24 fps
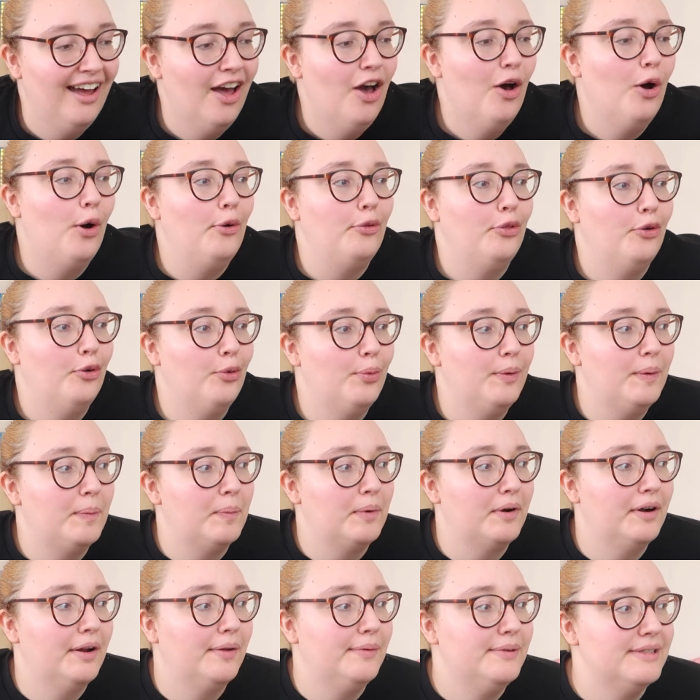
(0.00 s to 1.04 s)
although we
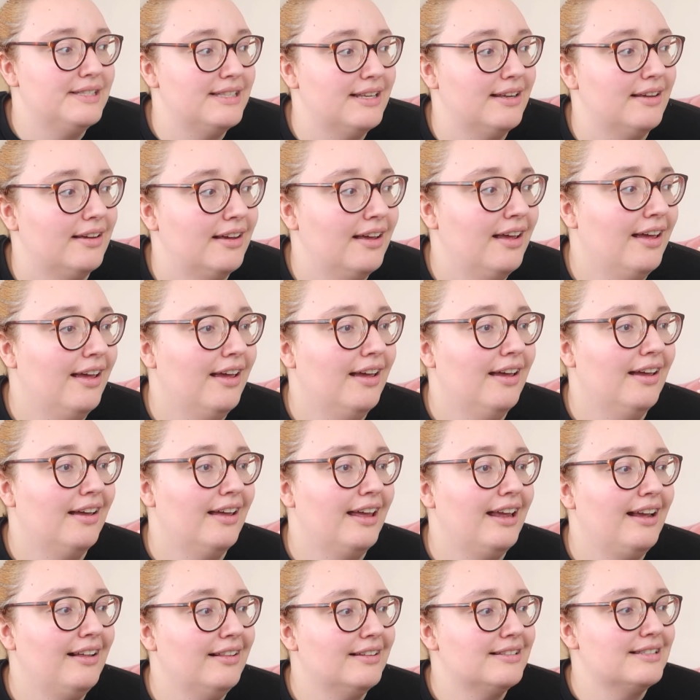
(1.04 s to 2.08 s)
pronounce it
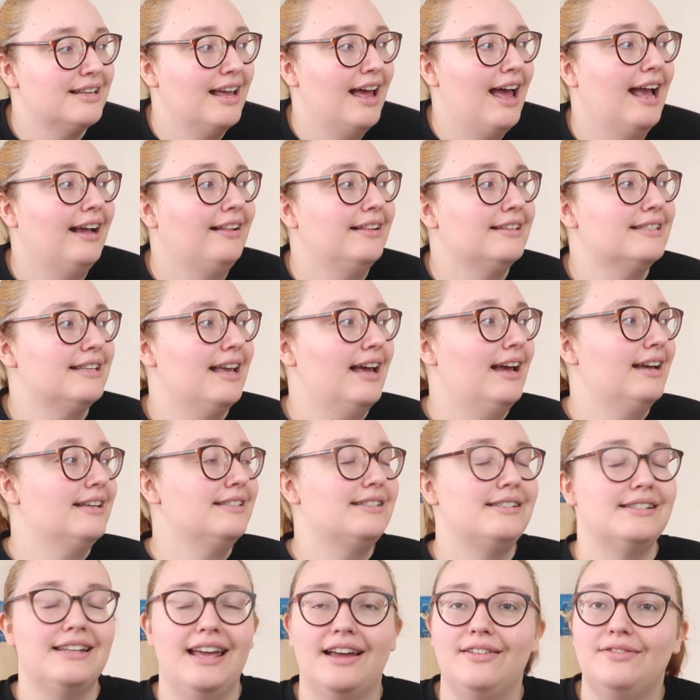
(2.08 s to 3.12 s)

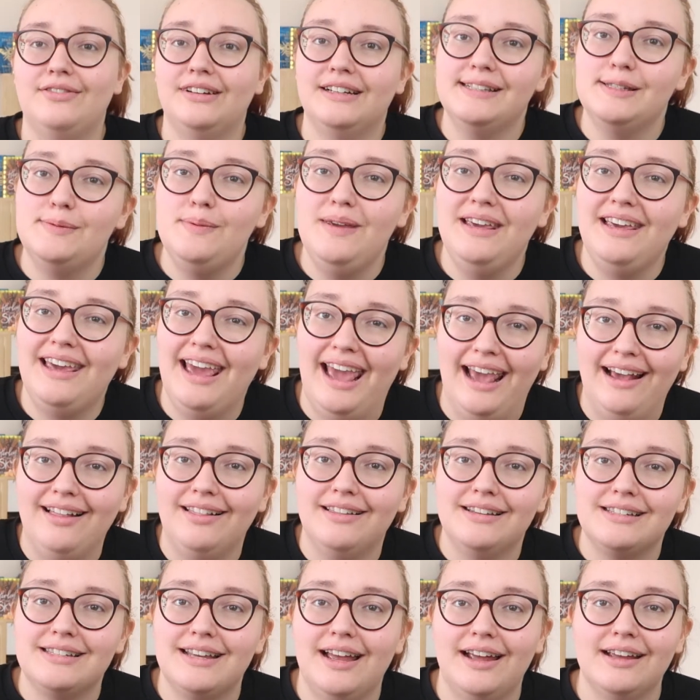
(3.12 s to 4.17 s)
anglicized, can't fucking speak,
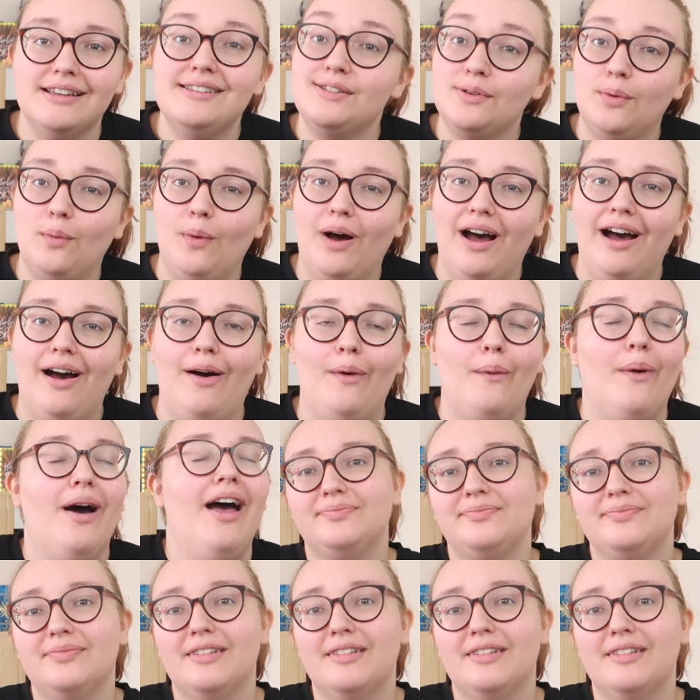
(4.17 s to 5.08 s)
anglicized, wow.